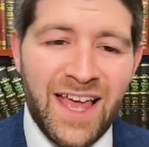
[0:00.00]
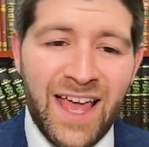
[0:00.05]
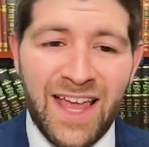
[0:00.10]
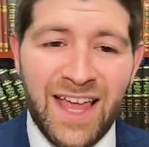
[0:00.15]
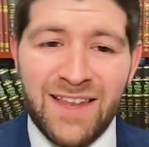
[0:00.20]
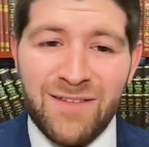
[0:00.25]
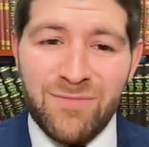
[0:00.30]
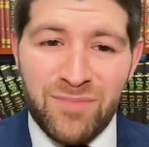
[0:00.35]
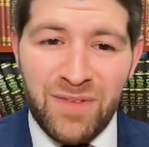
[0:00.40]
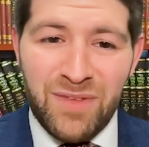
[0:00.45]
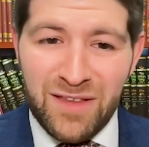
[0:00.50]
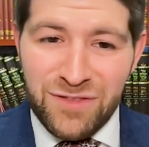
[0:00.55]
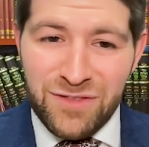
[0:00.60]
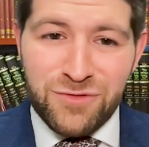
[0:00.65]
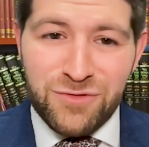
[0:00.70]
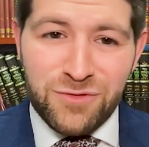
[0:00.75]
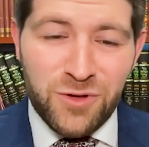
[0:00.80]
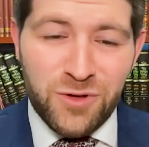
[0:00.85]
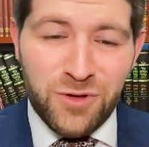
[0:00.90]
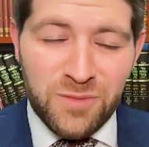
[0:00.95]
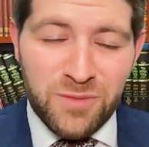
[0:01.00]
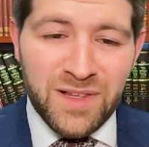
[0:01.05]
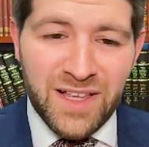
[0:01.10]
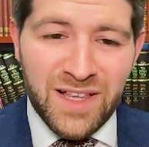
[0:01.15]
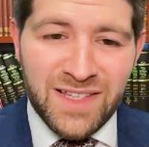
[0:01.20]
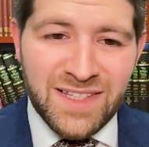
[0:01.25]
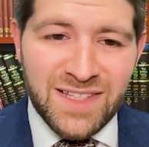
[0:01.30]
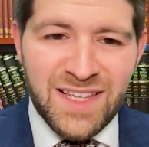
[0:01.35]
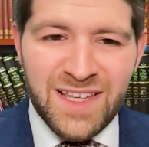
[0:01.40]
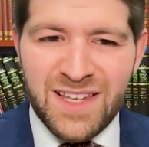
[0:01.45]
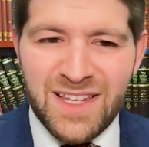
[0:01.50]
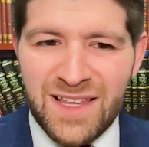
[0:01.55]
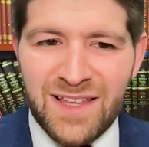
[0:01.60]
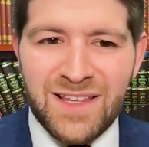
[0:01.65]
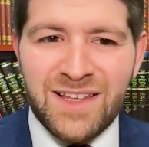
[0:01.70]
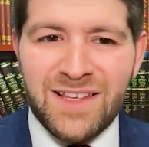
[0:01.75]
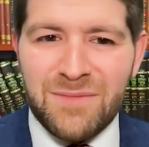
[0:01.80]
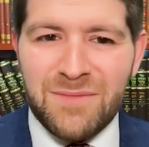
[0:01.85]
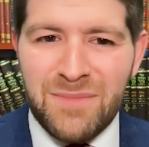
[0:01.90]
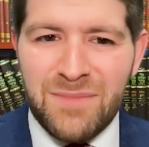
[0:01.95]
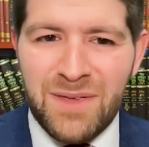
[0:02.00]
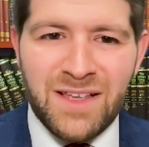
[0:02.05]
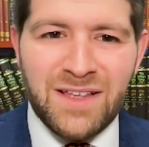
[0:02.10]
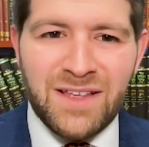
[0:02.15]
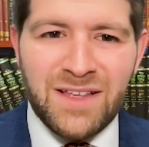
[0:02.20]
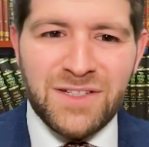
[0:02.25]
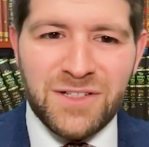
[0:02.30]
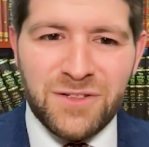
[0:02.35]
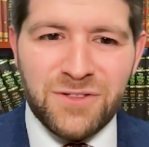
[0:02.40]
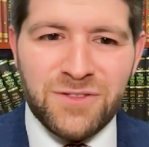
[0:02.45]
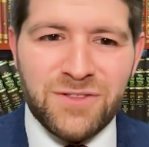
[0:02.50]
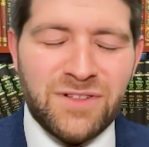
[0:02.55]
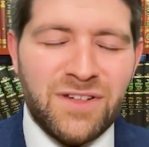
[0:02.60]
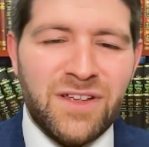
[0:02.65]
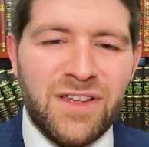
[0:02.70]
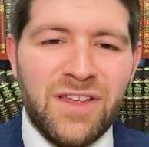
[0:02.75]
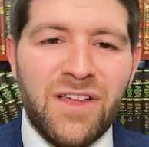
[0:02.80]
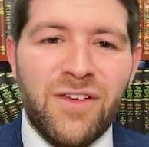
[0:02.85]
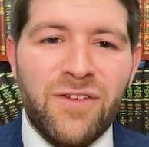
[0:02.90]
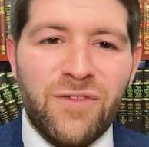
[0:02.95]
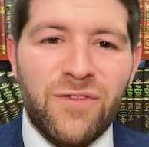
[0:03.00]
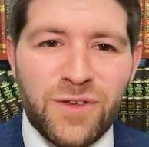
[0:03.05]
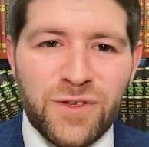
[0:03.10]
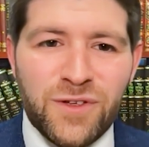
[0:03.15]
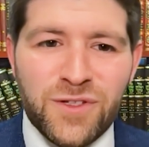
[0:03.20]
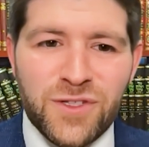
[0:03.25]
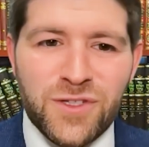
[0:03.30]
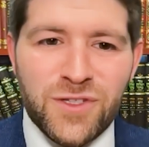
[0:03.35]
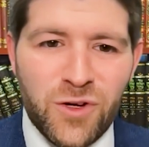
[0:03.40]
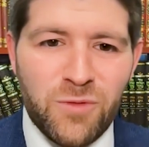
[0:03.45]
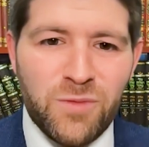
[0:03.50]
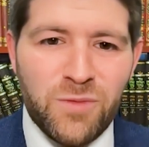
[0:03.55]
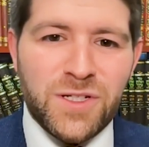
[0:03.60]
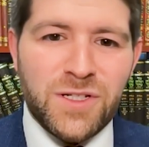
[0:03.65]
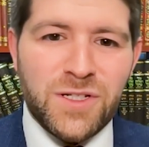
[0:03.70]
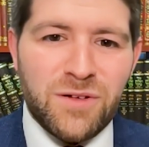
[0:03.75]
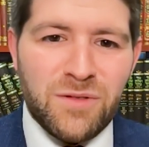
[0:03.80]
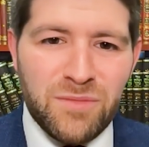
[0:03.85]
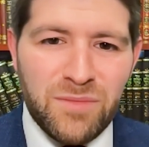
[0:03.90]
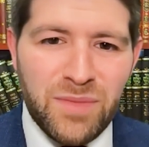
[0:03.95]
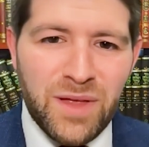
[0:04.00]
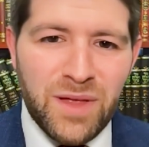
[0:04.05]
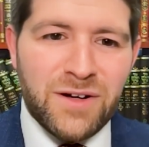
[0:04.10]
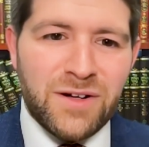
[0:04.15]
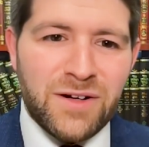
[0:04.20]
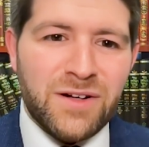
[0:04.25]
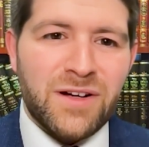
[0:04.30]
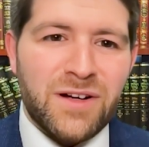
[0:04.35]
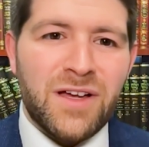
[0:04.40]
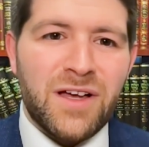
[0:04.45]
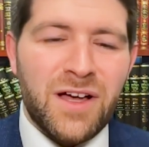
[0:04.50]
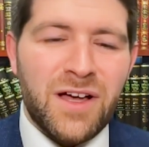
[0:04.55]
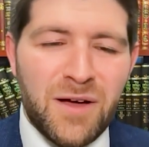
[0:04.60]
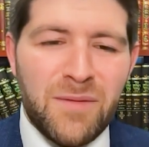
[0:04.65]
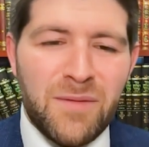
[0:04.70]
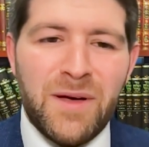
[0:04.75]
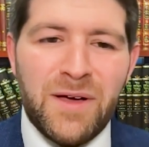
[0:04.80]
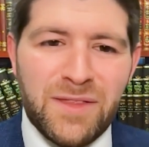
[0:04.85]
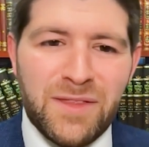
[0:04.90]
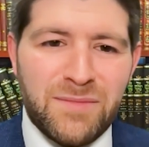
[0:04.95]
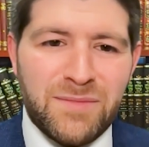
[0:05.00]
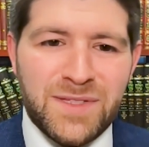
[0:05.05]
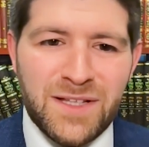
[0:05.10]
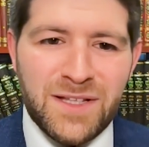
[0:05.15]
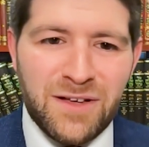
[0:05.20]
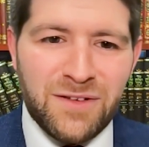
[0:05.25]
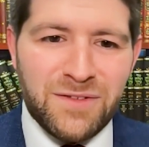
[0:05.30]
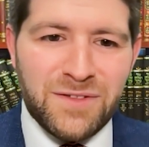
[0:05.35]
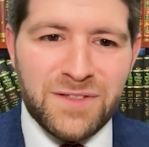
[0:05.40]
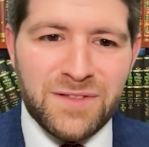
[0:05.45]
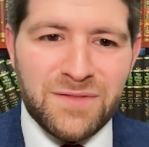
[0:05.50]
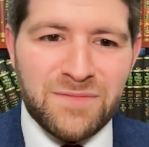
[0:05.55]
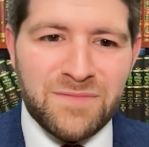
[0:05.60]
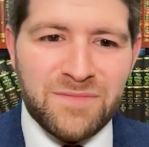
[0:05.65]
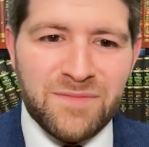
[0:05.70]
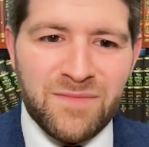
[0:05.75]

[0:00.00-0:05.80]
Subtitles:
And through normalizing it, it can make children feel so much better about themselves.